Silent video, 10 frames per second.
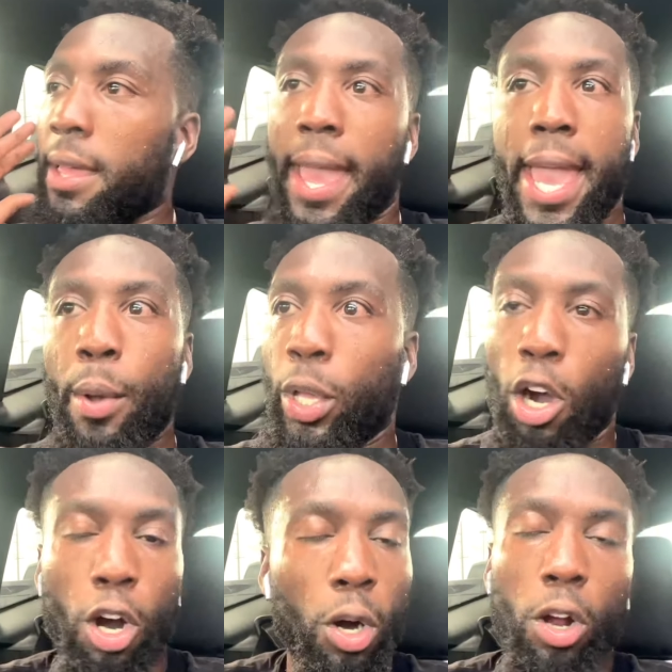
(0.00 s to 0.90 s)
and we
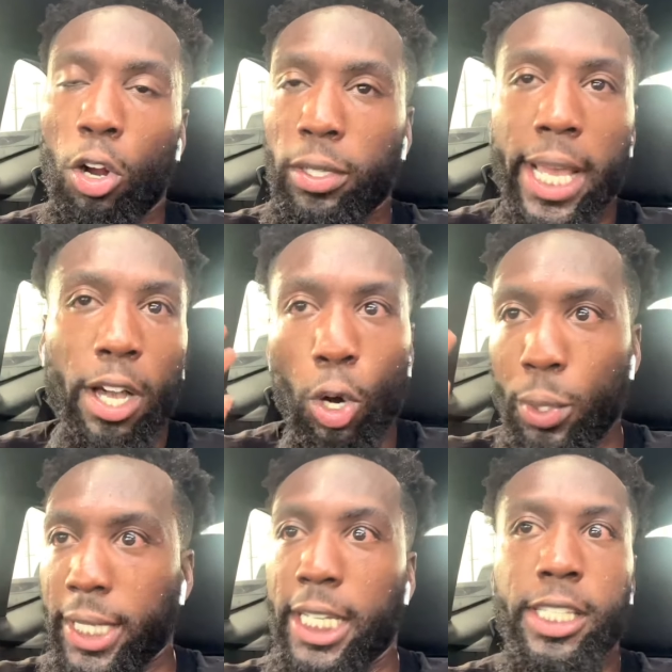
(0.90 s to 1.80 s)
all heard that, oh,
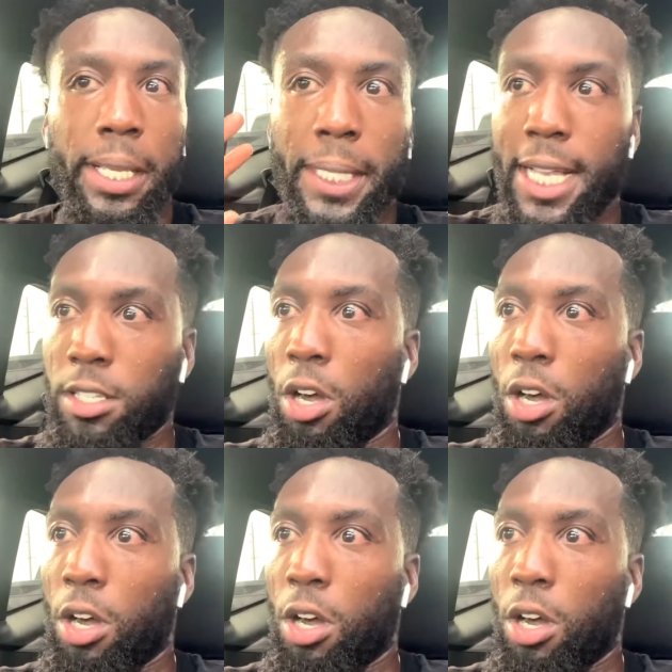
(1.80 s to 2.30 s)
you need to demonize